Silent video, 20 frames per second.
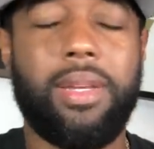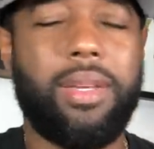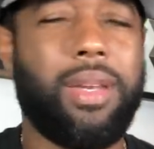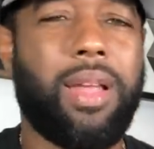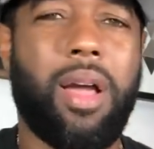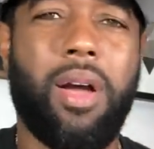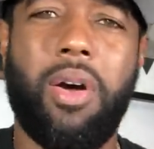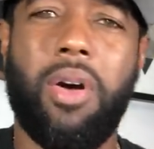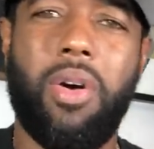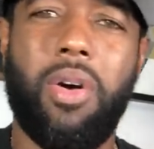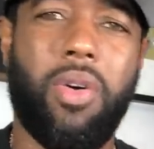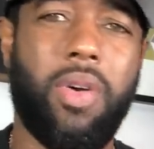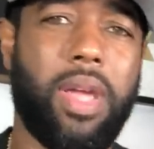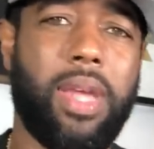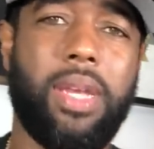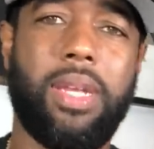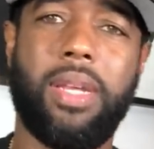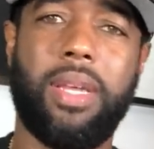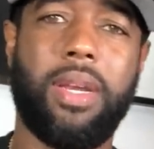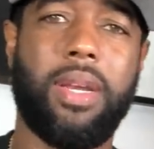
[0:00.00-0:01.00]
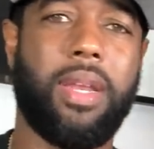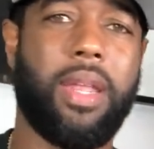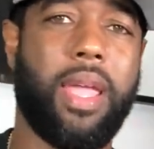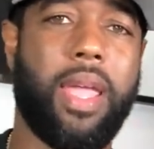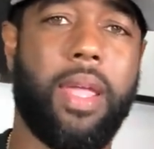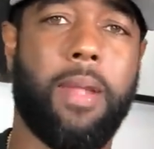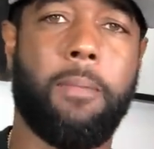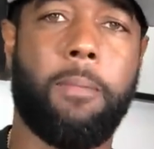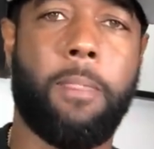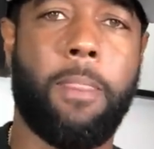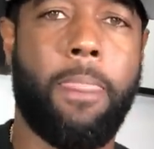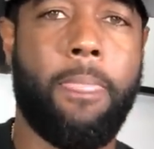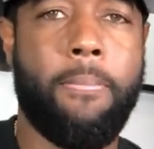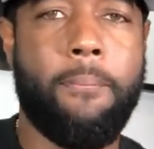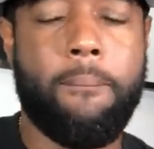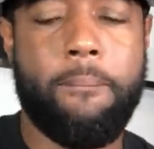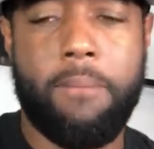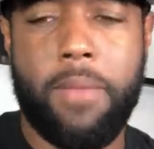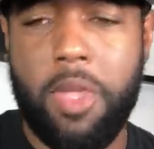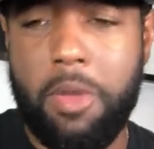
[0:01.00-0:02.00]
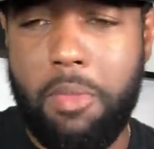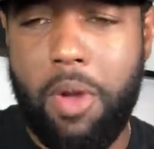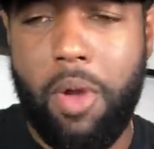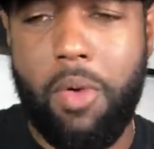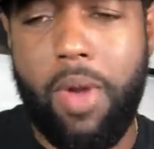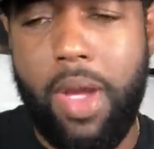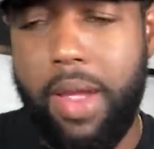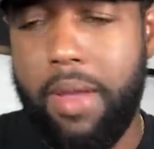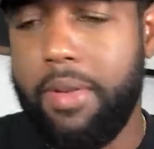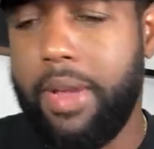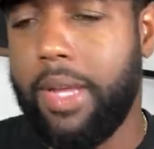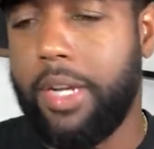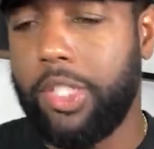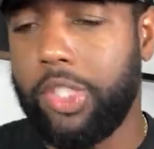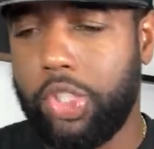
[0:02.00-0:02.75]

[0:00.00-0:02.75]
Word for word: no ain't none of that me and my wife got a